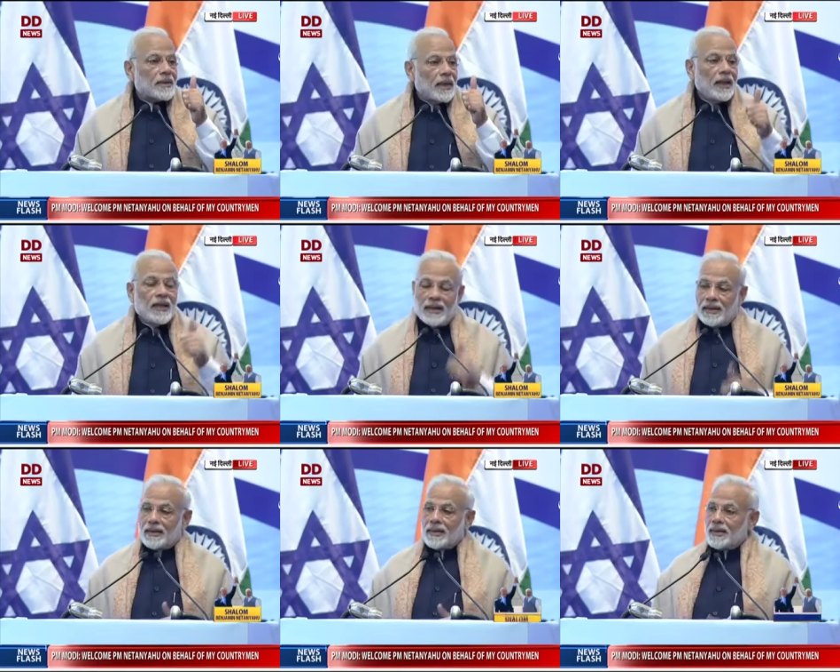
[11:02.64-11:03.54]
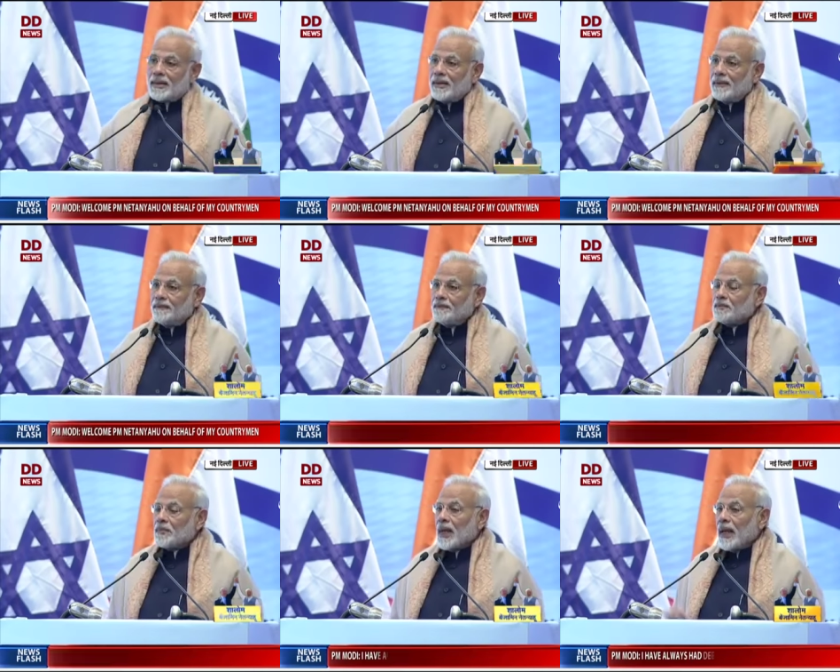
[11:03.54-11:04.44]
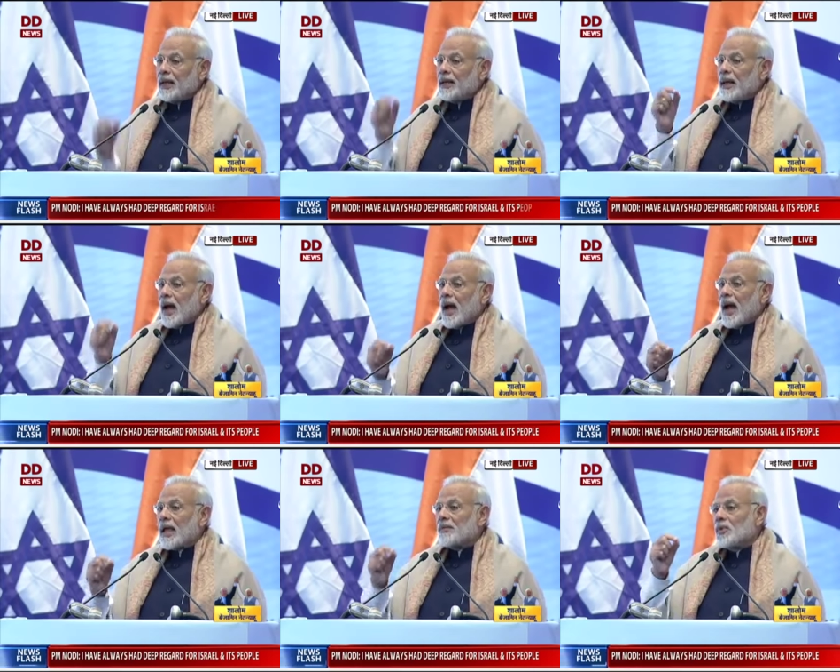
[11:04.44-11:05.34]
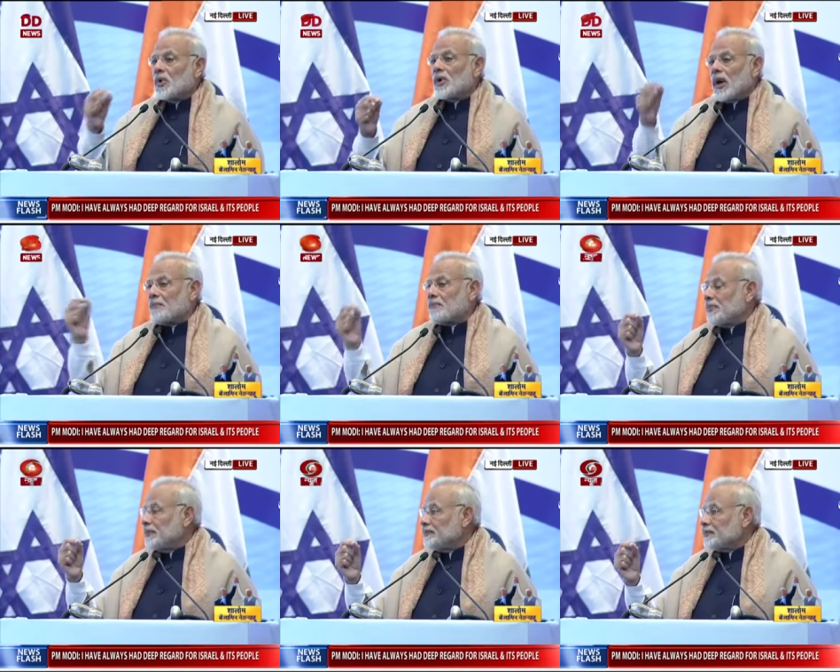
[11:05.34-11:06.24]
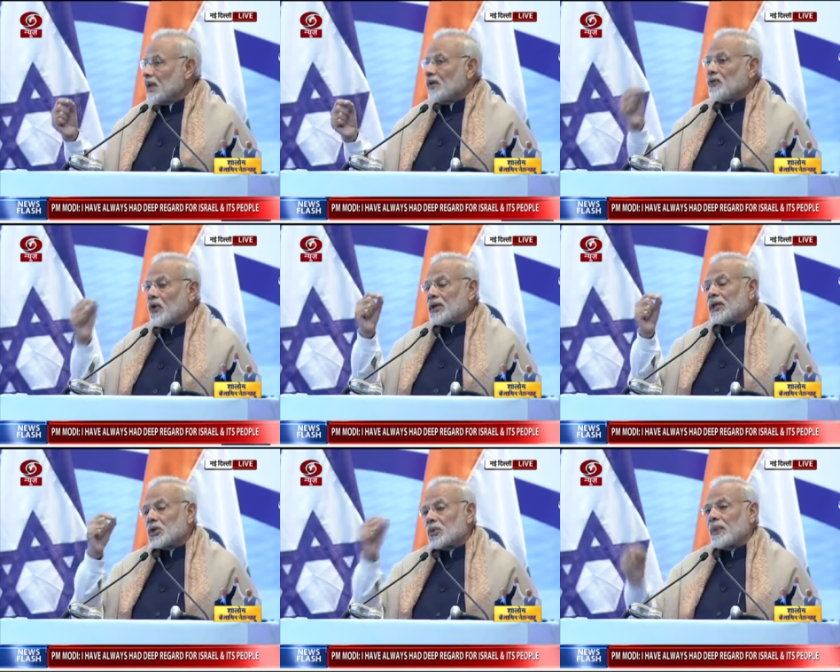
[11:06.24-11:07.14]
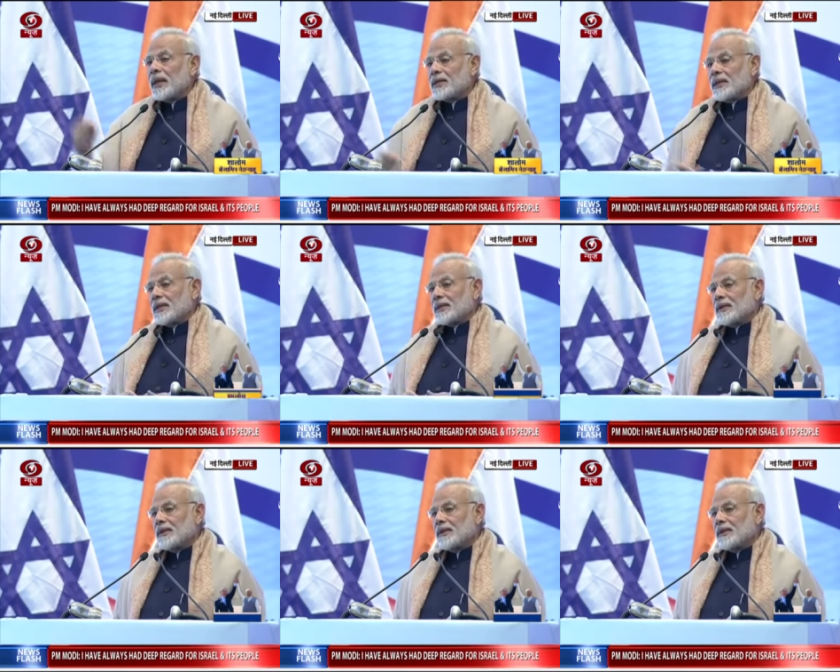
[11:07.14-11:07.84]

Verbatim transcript: three years, India has moved up 42 places